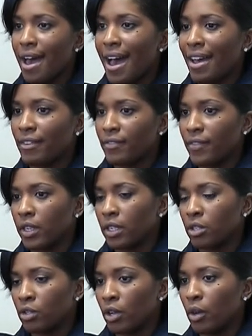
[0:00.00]
I feel
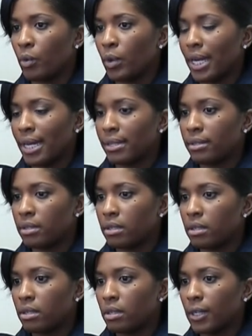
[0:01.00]
as though
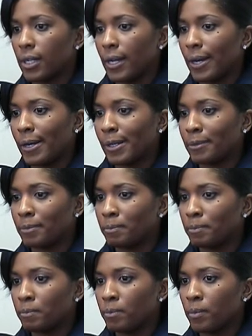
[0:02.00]
it's um,
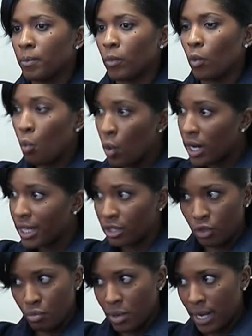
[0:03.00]
one is
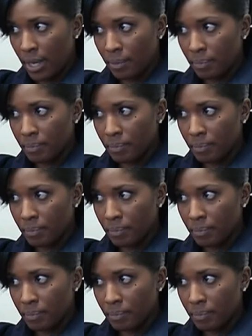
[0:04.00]
too many.